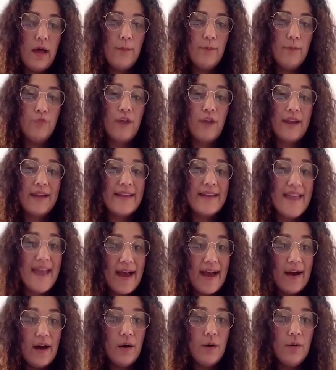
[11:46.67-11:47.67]
Right
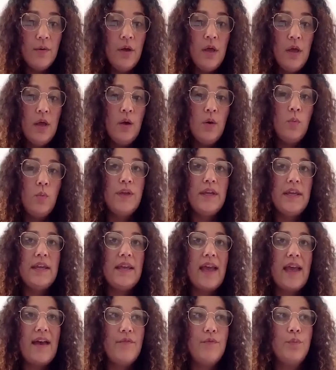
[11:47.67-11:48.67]
now, we
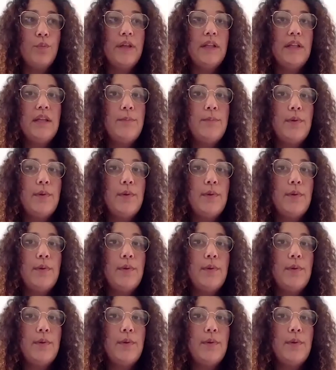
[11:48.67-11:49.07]
have really